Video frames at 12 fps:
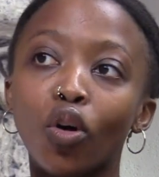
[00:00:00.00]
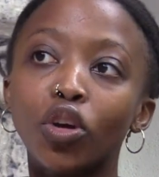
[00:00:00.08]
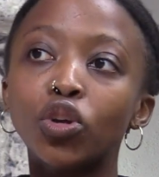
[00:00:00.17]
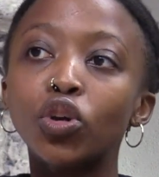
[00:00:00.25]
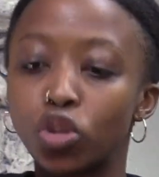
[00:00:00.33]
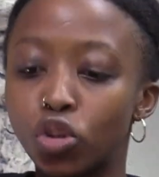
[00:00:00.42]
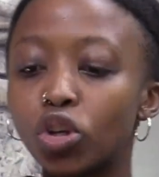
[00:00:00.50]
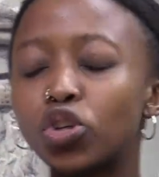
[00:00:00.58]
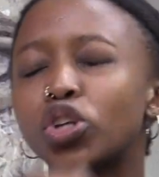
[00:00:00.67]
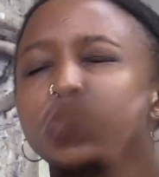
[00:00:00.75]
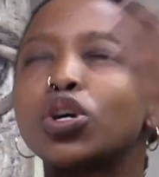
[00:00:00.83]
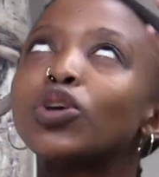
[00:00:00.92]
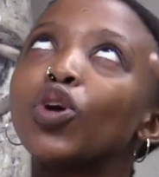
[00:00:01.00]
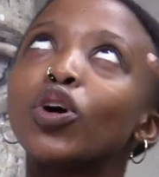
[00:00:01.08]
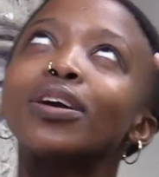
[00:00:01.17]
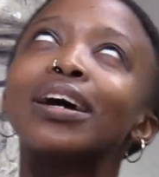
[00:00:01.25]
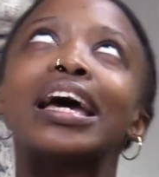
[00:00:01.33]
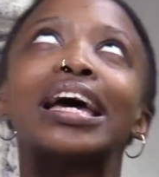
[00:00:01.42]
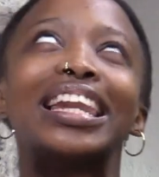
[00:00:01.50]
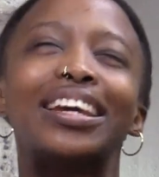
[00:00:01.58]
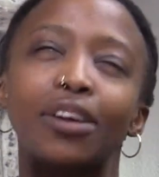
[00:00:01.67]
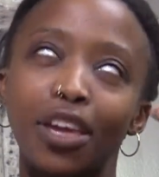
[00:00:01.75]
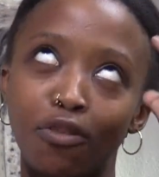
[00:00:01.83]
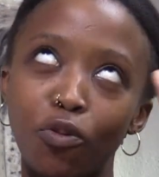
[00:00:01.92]

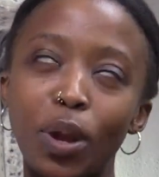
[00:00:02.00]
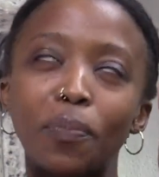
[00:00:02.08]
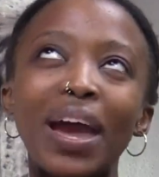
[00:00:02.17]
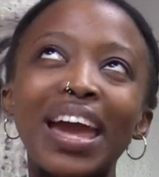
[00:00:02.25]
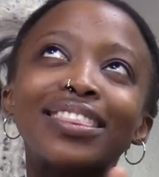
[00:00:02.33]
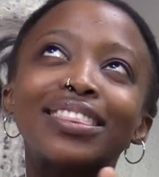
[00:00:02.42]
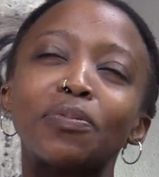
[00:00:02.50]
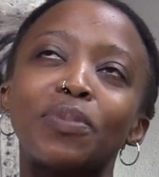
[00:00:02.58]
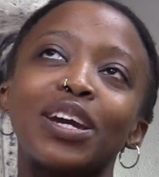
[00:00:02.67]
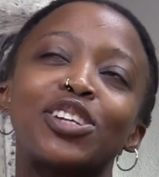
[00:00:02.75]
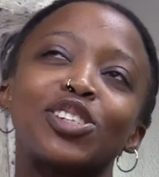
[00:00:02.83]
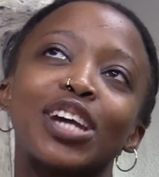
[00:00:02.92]
If we paint the picture.